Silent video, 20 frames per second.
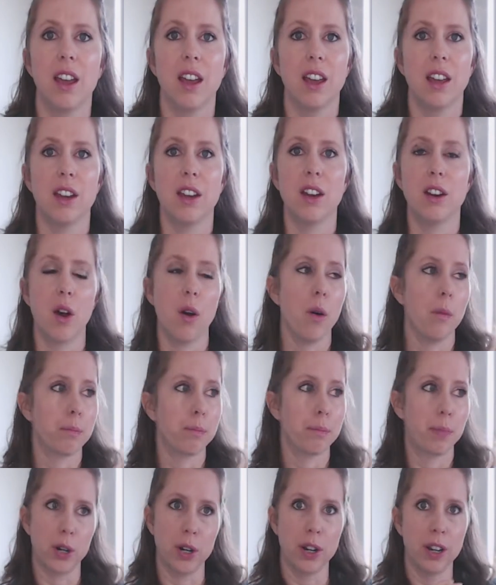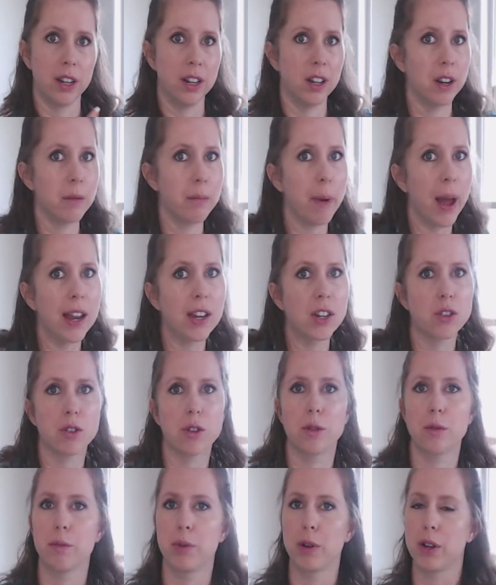You know, put it in your
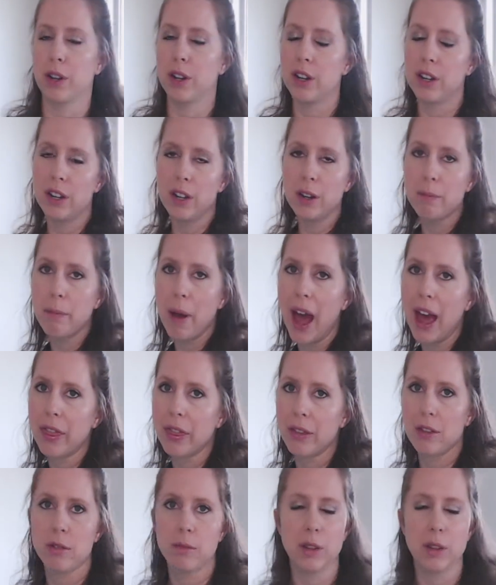bedroom, put it in your bathroom,